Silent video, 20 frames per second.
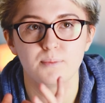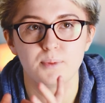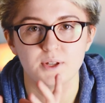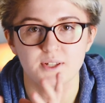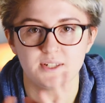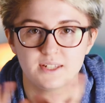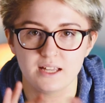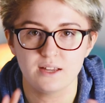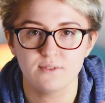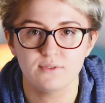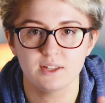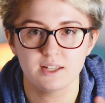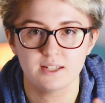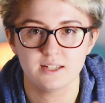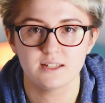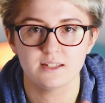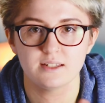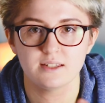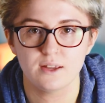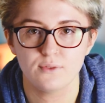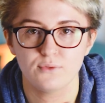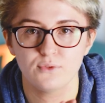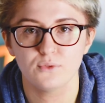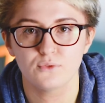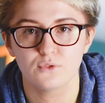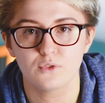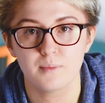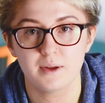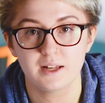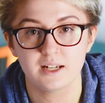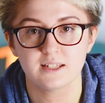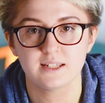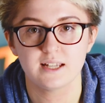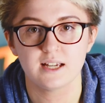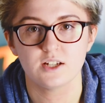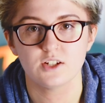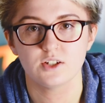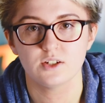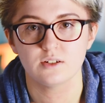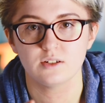perceive this as different from
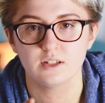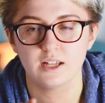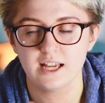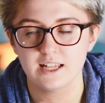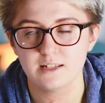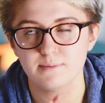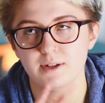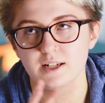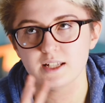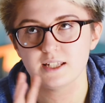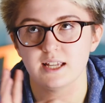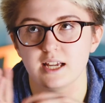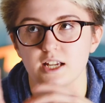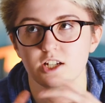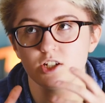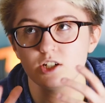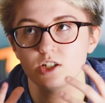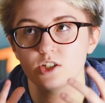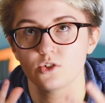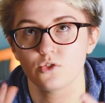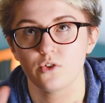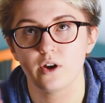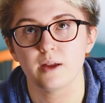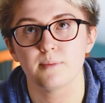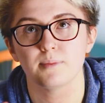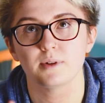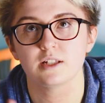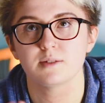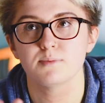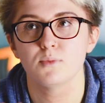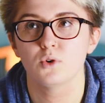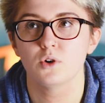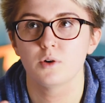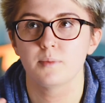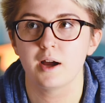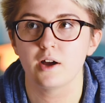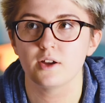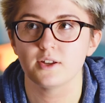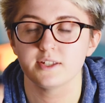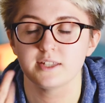meditation. Yes, meditation is great, but it's more
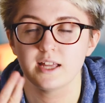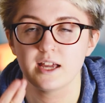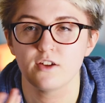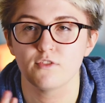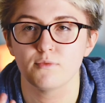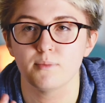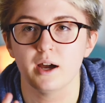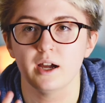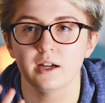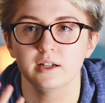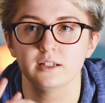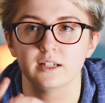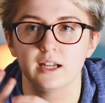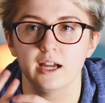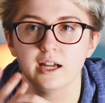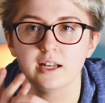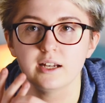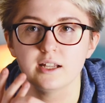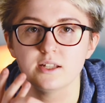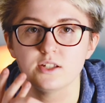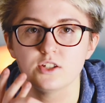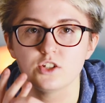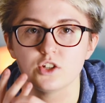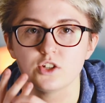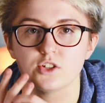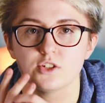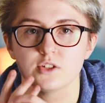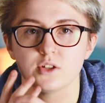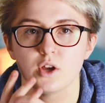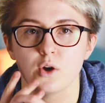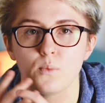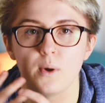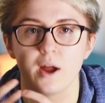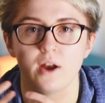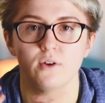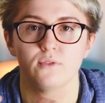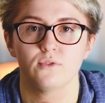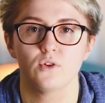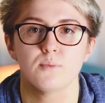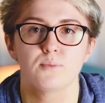about a state of mind and it's just
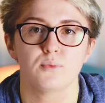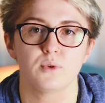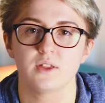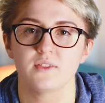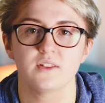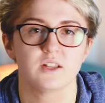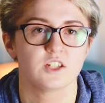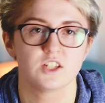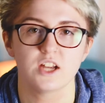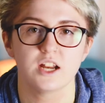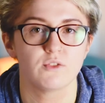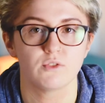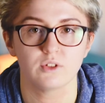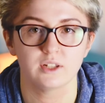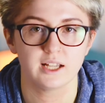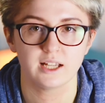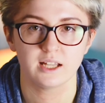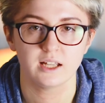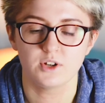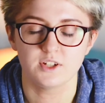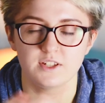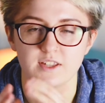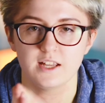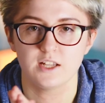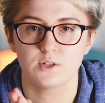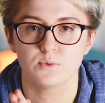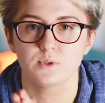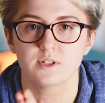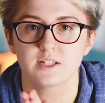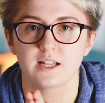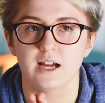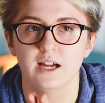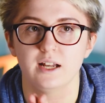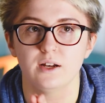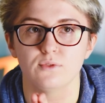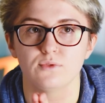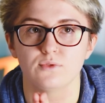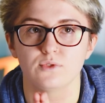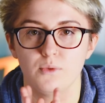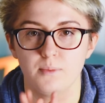aware of your breathing generally. Whereas this was kind
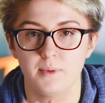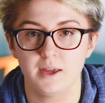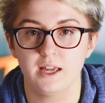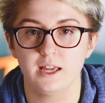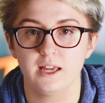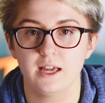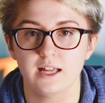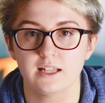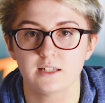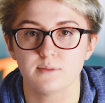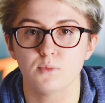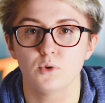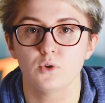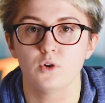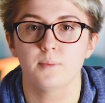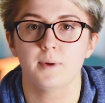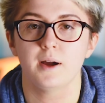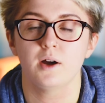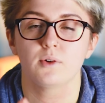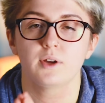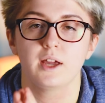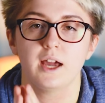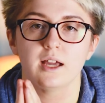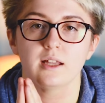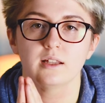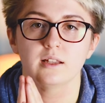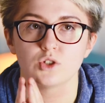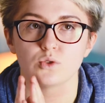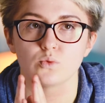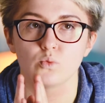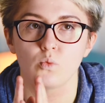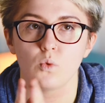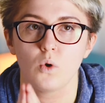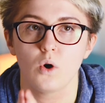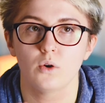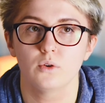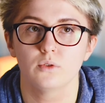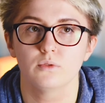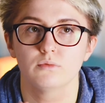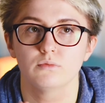of, for me, it's more about getting just
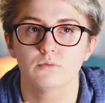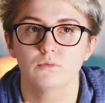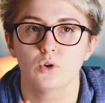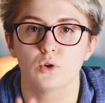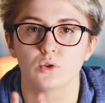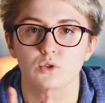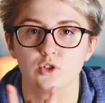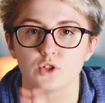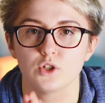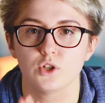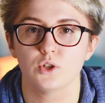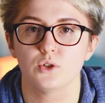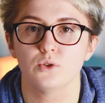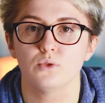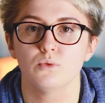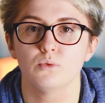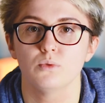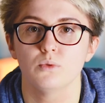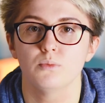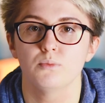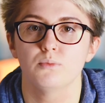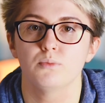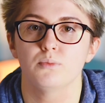1 or 2